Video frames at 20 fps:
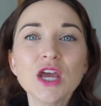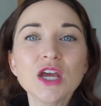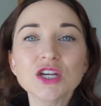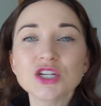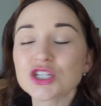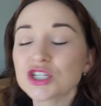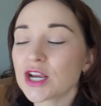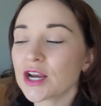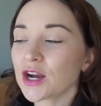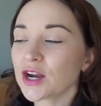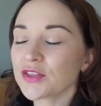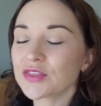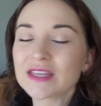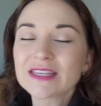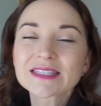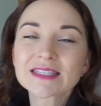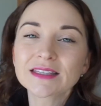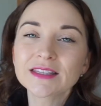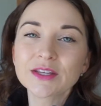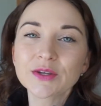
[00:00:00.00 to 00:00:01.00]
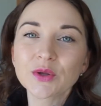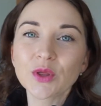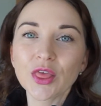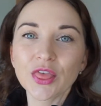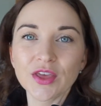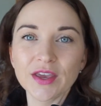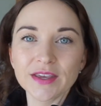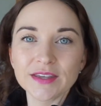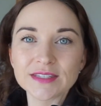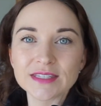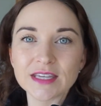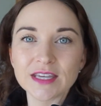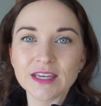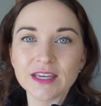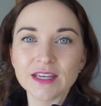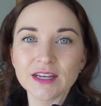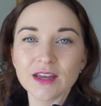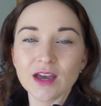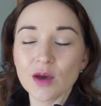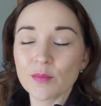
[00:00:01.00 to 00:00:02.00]
share these little things
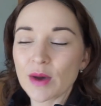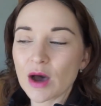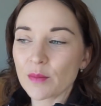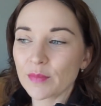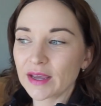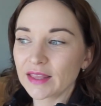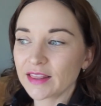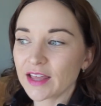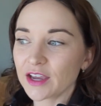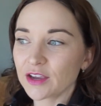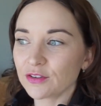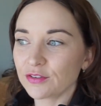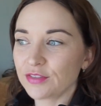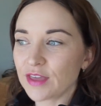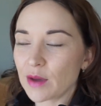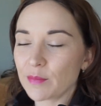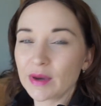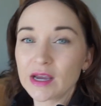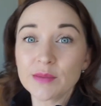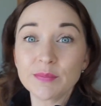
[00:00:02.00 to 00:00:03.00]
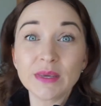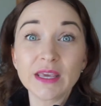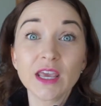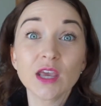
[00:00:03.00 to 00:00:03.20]
in about my life that might be